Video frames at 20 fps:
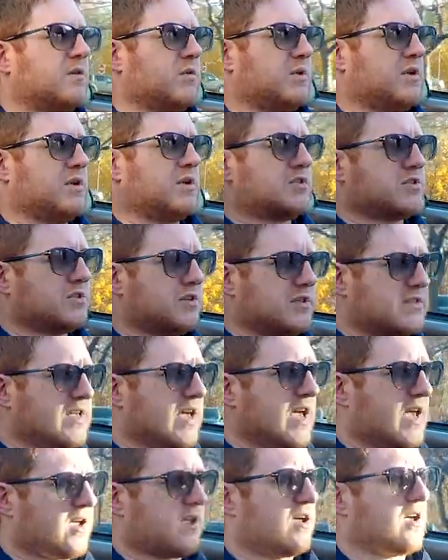We usually
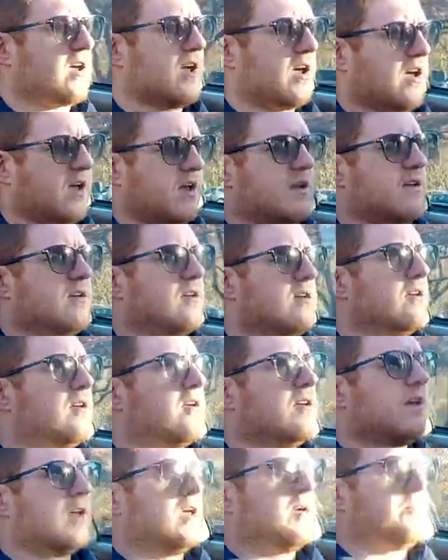take
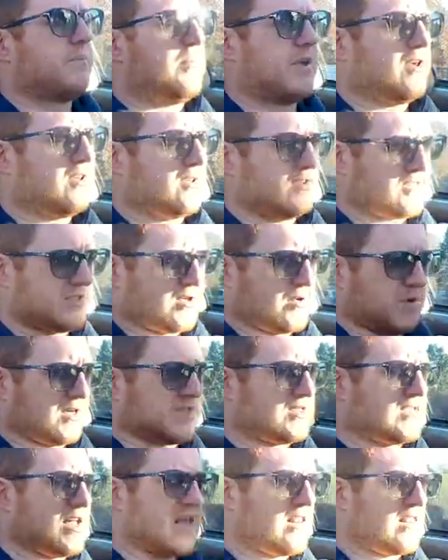pills to
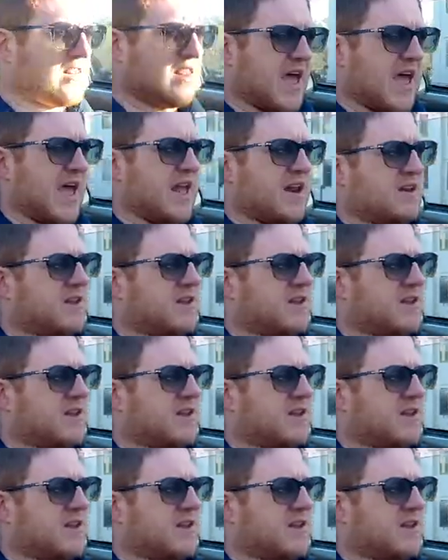extend that,